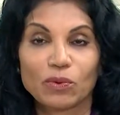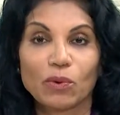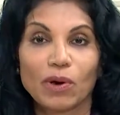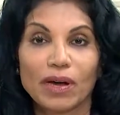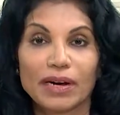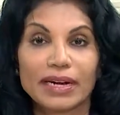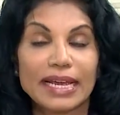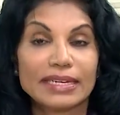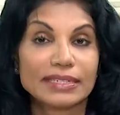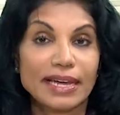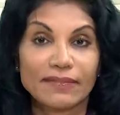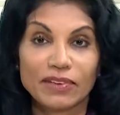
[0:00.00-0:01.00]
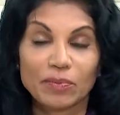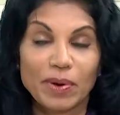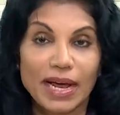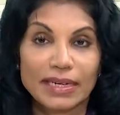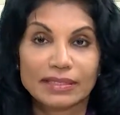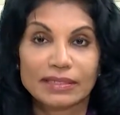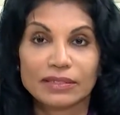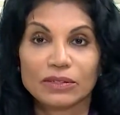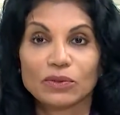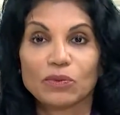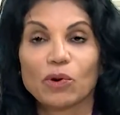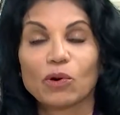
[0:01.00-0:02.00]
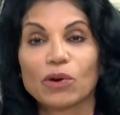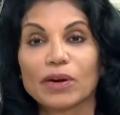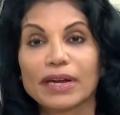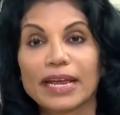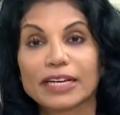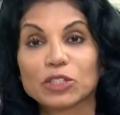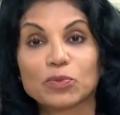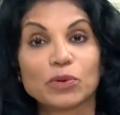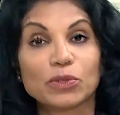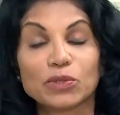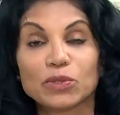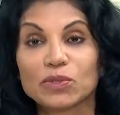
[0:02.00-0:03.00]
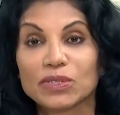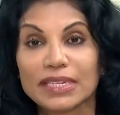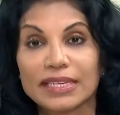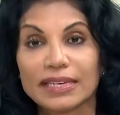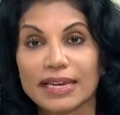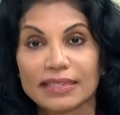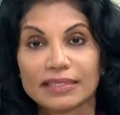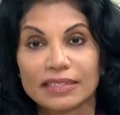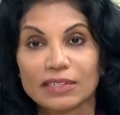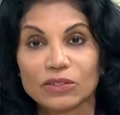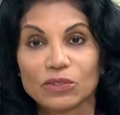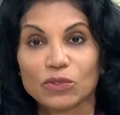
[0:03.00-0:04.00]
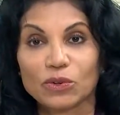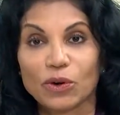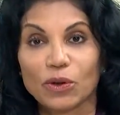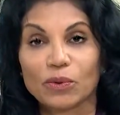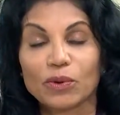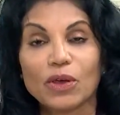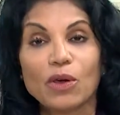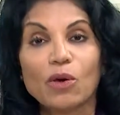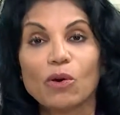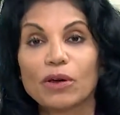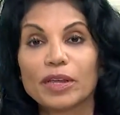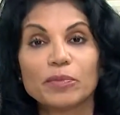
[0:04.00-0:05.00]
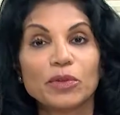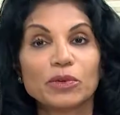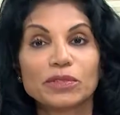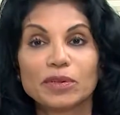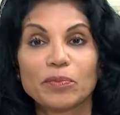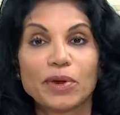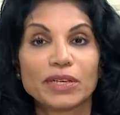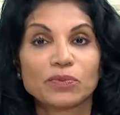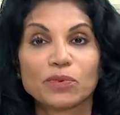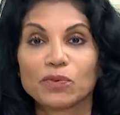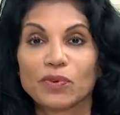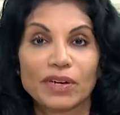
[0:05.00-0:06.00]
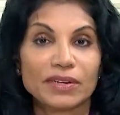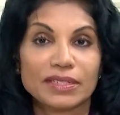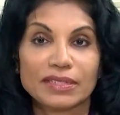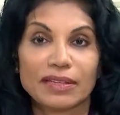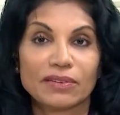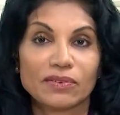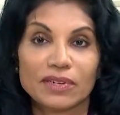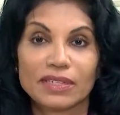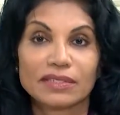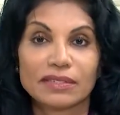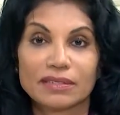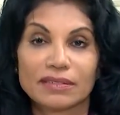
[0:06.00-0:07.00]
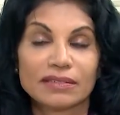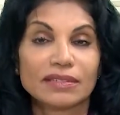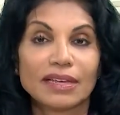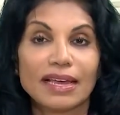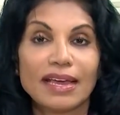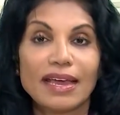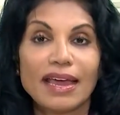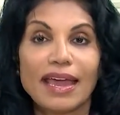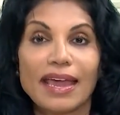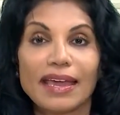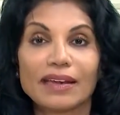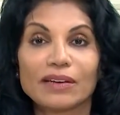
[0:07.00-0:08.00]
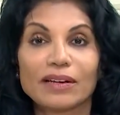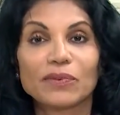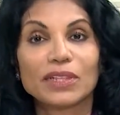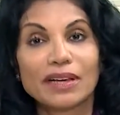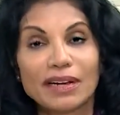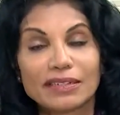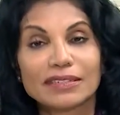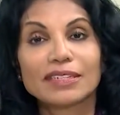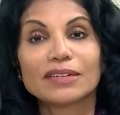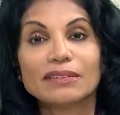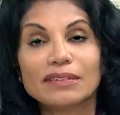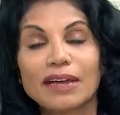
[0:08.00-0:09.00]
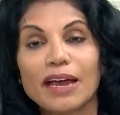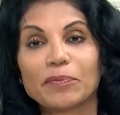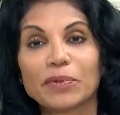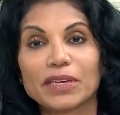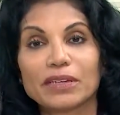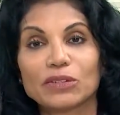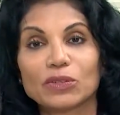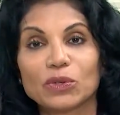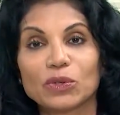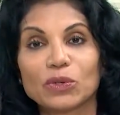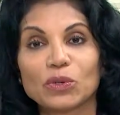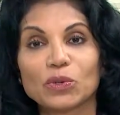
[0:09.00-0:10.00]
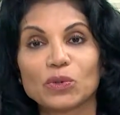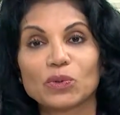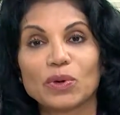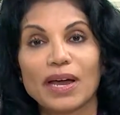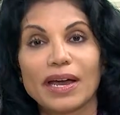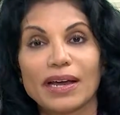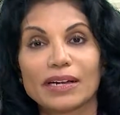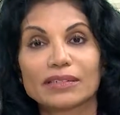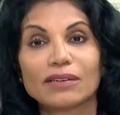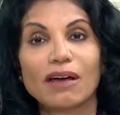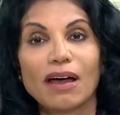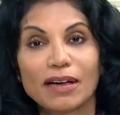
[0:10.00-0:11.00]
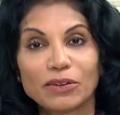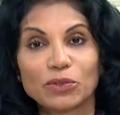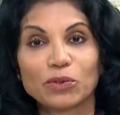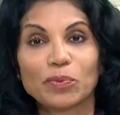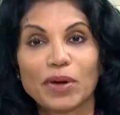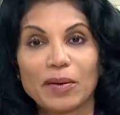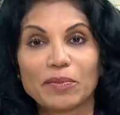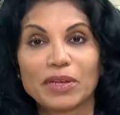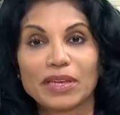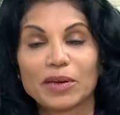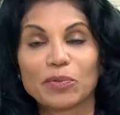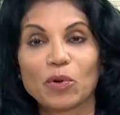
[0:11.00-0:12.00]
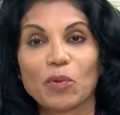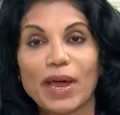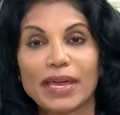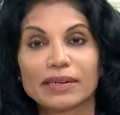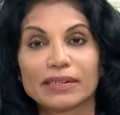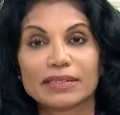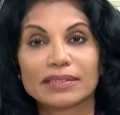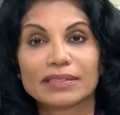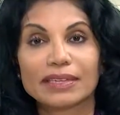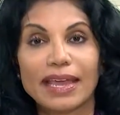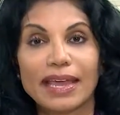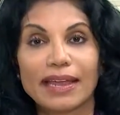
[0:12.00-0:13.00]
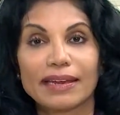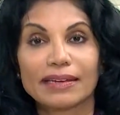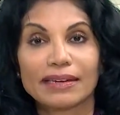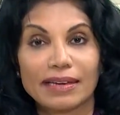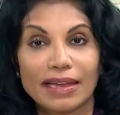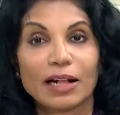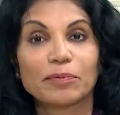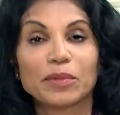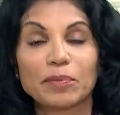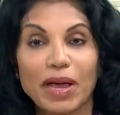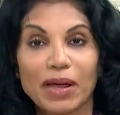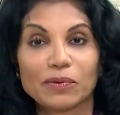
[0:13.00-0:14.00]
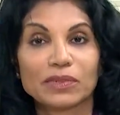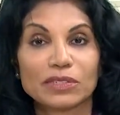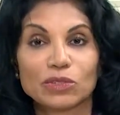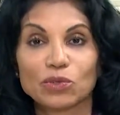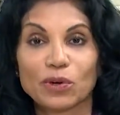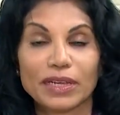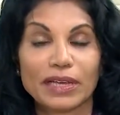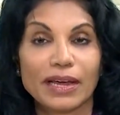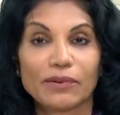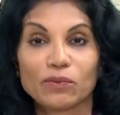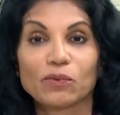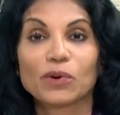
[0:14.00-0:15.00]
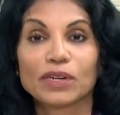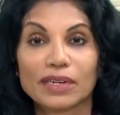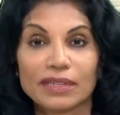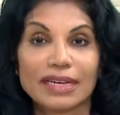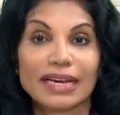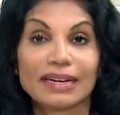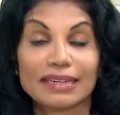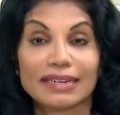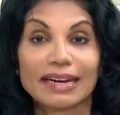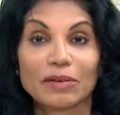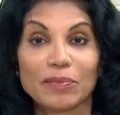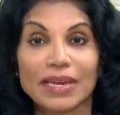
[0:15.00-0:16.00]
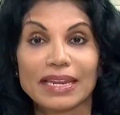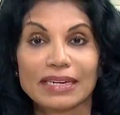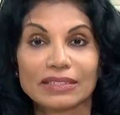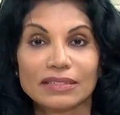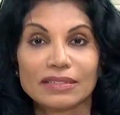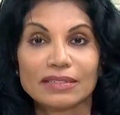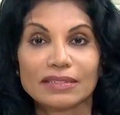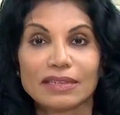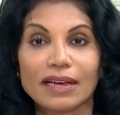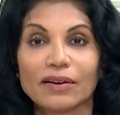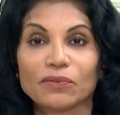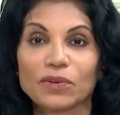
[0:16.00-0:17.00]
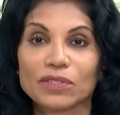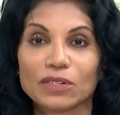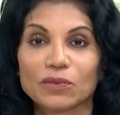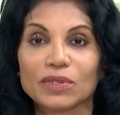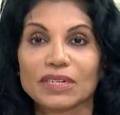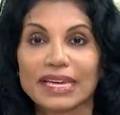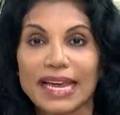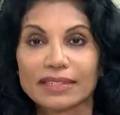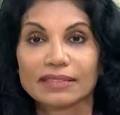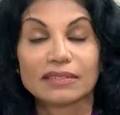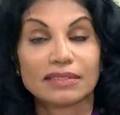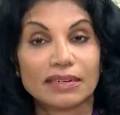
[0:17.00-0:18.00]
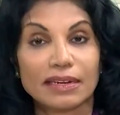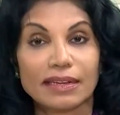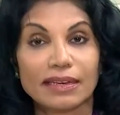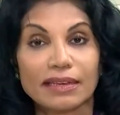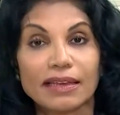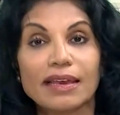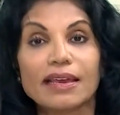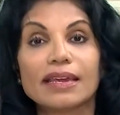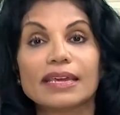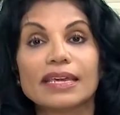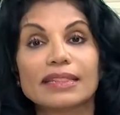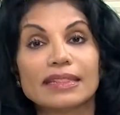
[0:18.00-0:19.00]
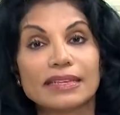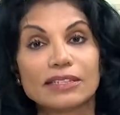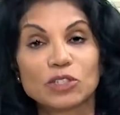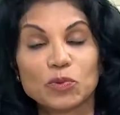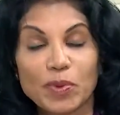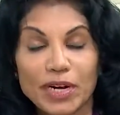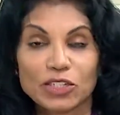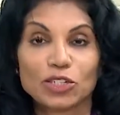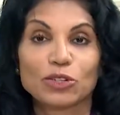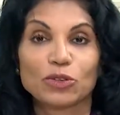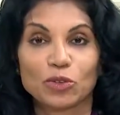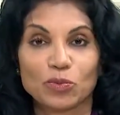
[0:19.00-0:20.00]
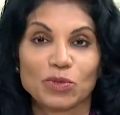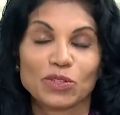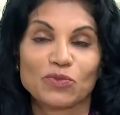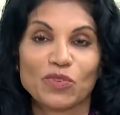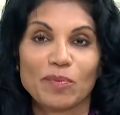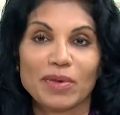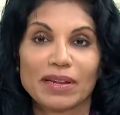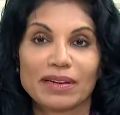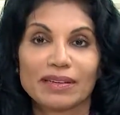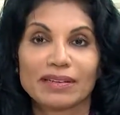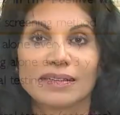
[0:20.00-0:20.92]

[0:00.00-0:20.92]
who are HIV positive or exposed to DES in utero or immunosuppressed for various other reasons. And we thought it's a good topic to talk to primary care providers and help them out in sorting out what are the current recommendations for cervical cancer screening in these special groups of women.